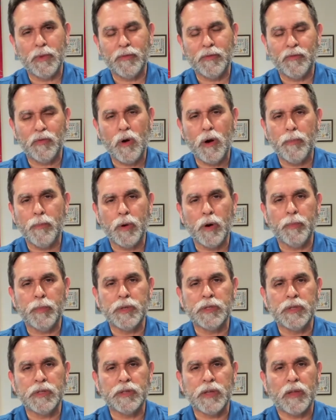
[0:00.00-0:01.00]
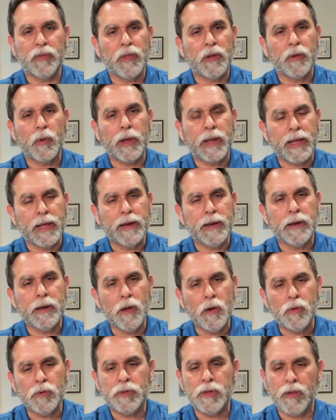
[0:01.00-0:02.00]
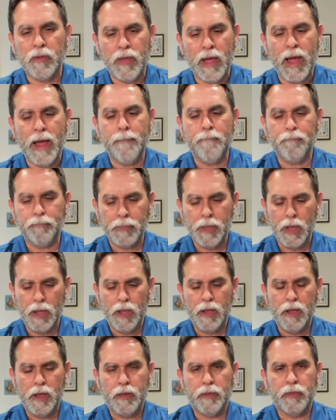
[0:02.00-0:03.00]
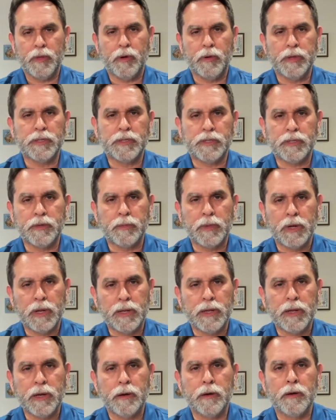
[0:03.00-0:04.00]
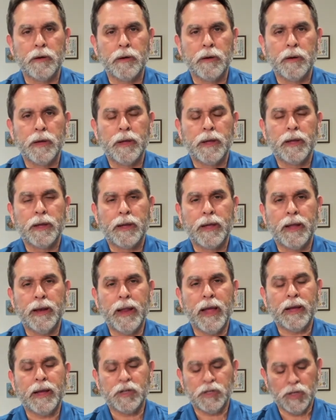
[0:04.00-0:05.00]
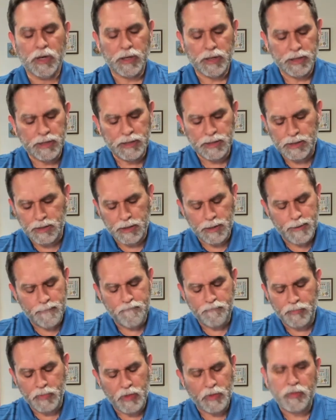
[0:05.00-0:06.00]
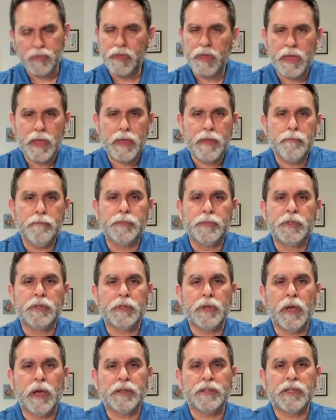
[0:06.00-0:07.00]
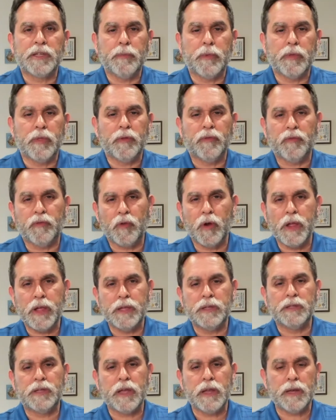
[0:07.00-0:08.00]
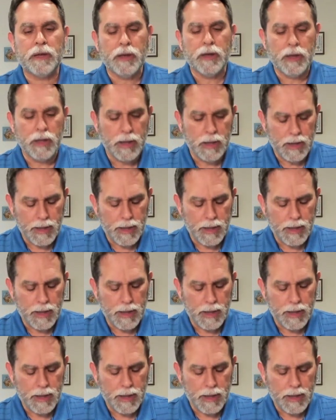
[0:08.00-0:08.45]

But for our purposes, I think we can note that there is some clear connection, at least the themes, some of the phrasing,